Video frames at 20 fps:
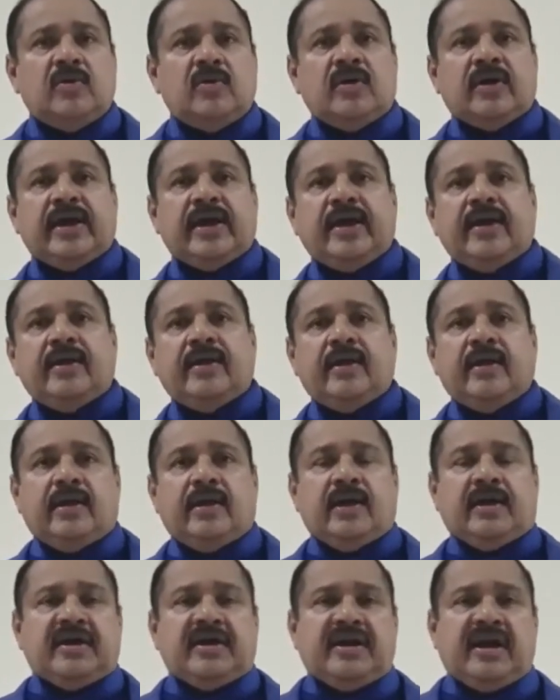
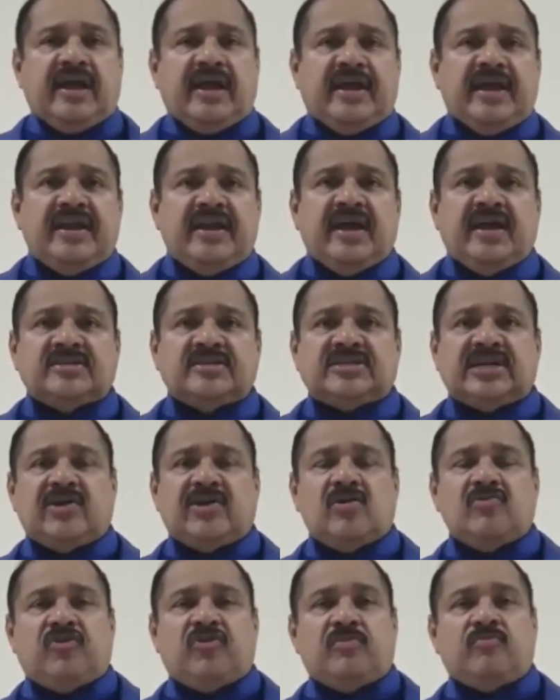A country like India is shut
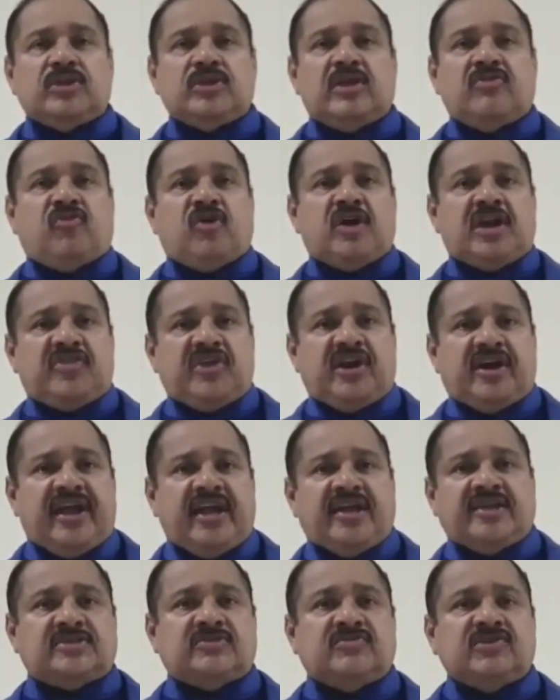down for more than 43
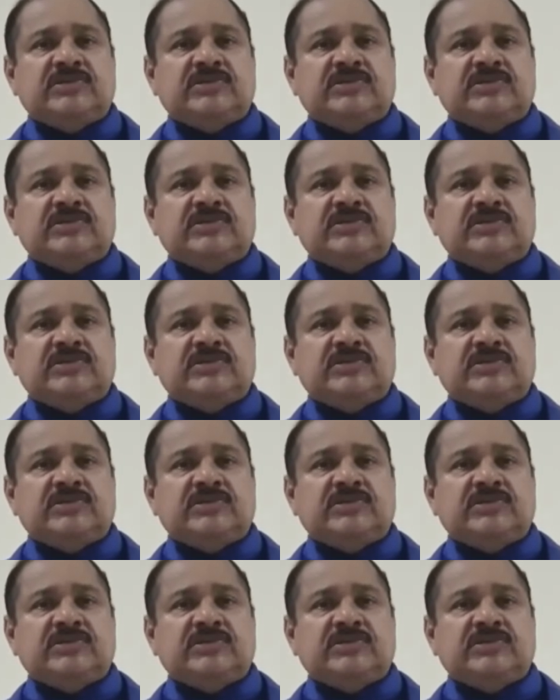days,